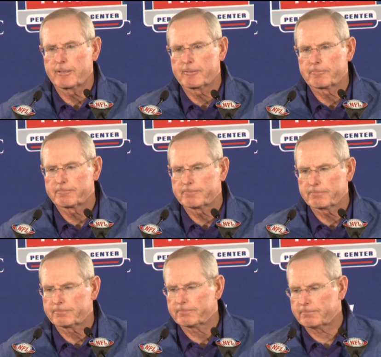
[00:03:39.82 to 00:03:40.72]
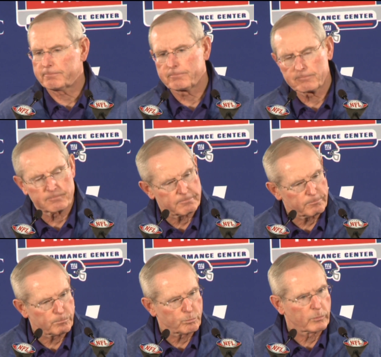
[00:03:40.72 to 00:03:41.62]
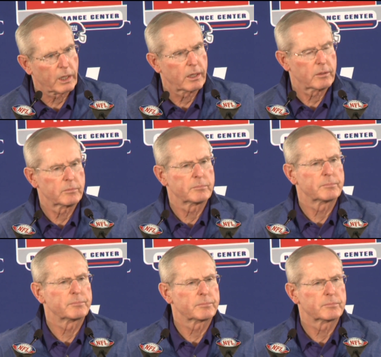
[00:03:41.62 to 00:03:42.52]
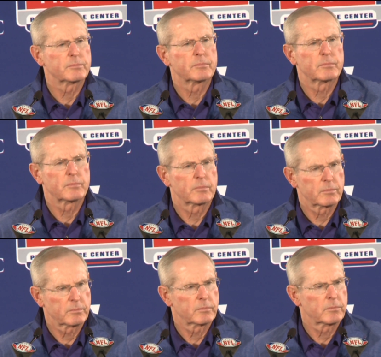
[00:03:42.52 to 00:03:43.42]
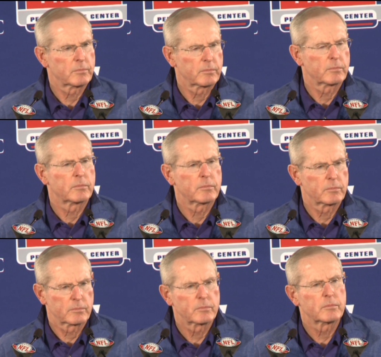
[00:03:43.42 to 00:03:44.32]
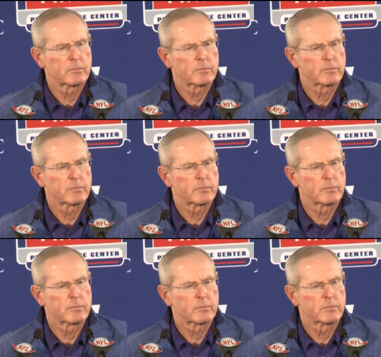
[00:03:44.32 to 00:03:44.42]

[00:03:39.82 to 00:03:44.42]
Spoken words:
[no speech]